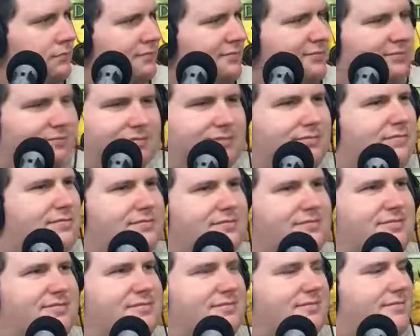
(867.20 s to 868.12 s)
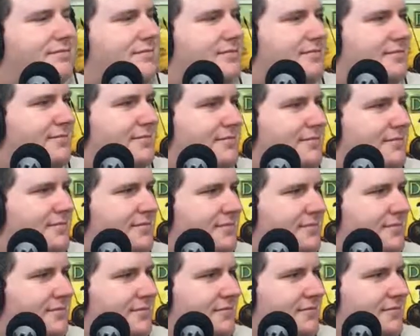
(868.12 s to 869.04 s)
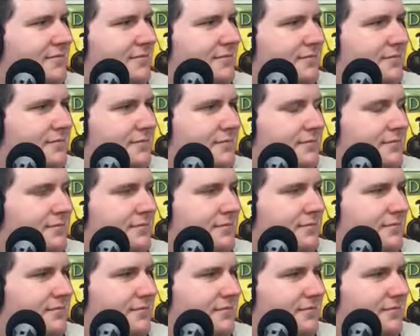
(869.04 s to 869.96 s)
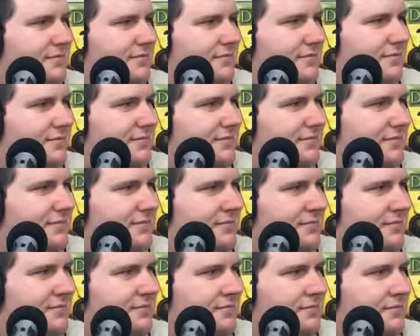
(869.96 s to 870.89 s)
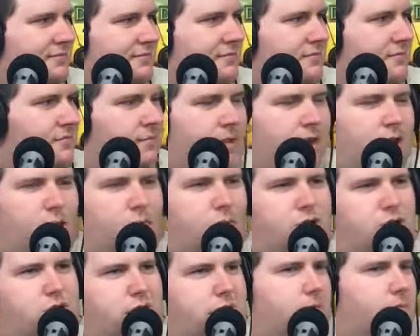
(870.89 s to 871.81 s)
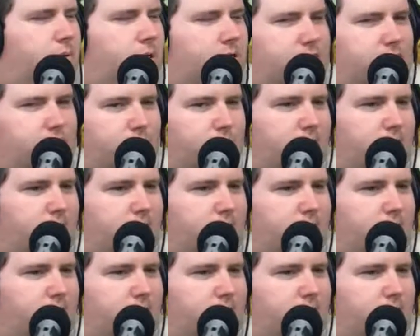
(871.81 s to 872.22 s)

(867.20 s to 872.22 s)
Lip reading: (silent)